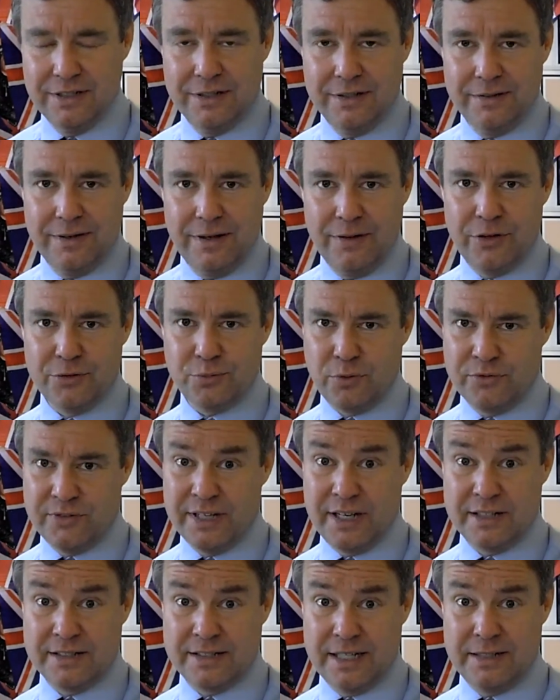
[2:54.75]
Well, that's one thing I
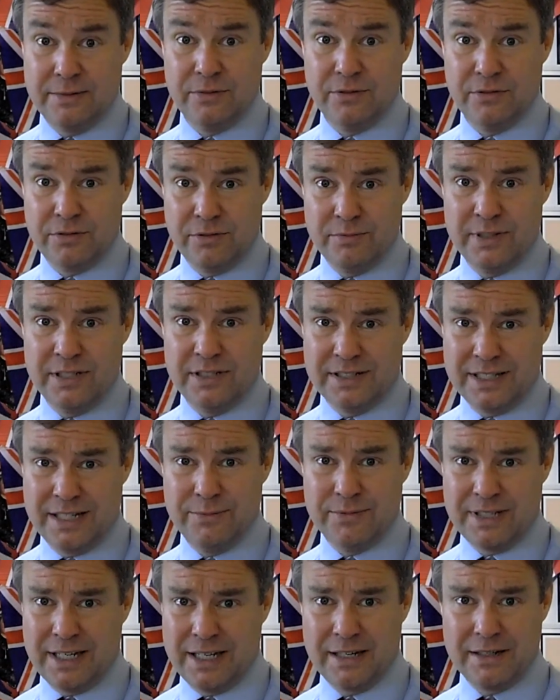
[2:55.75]
said. Suddenly I keep
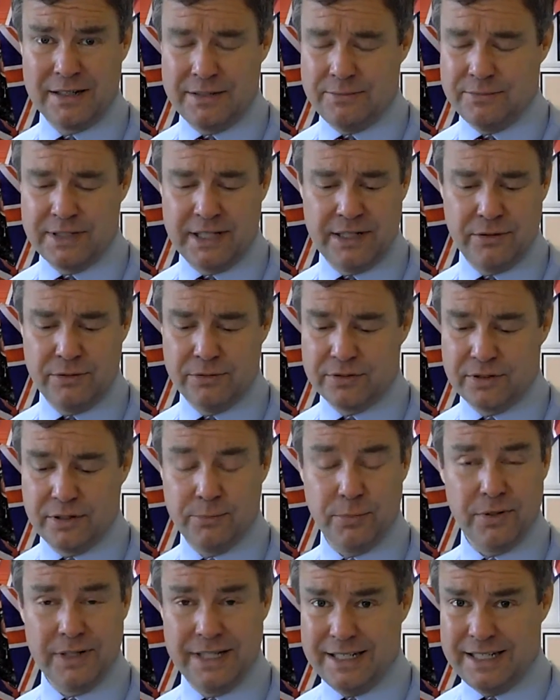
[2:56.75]
saying also, but
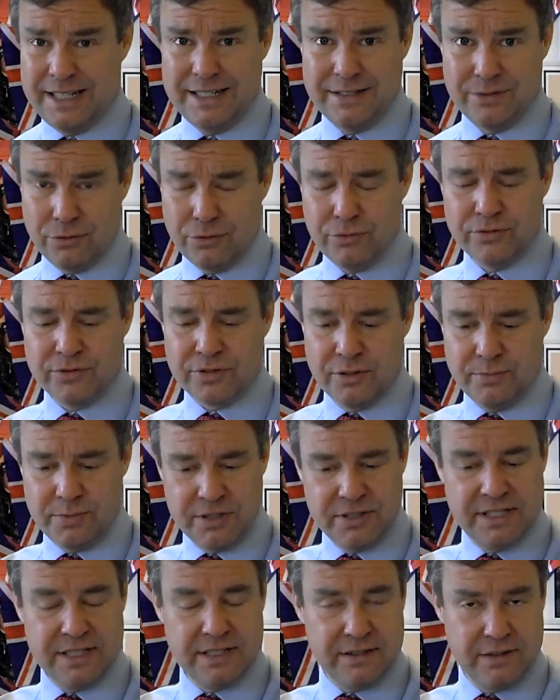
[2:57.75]
it is also because it
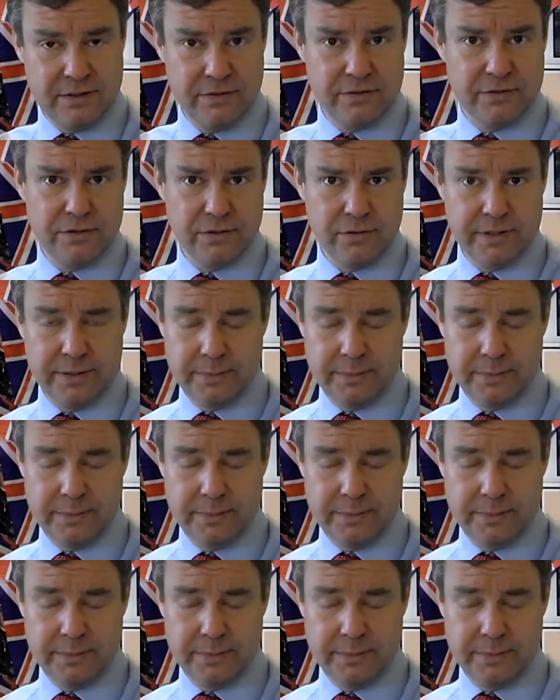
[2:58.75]
is another story